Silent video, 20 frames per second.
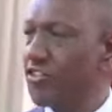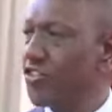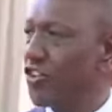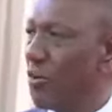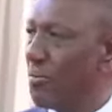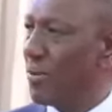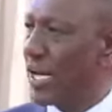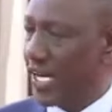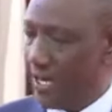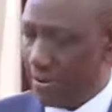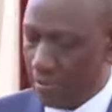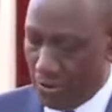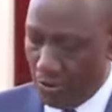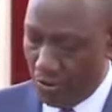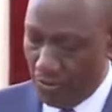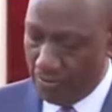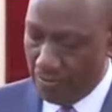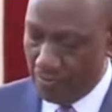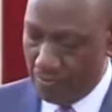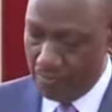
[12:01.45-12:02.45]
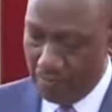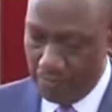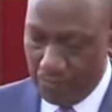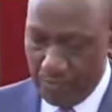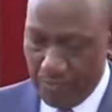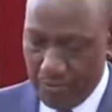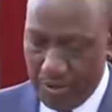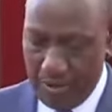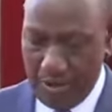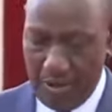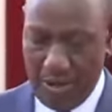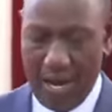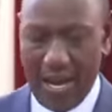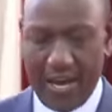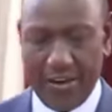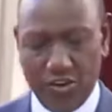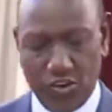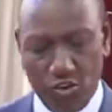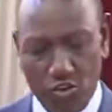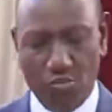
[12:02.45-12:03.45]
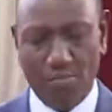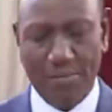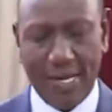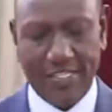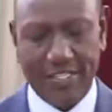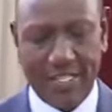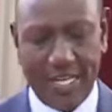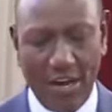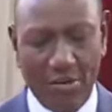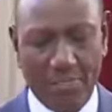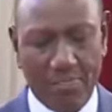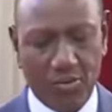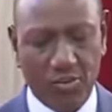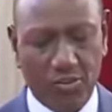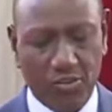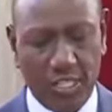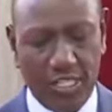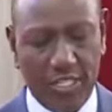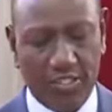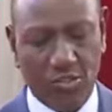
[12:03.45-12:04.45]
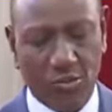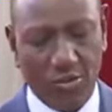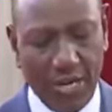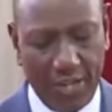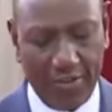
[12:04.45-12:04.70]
is commendable, and you must now proceed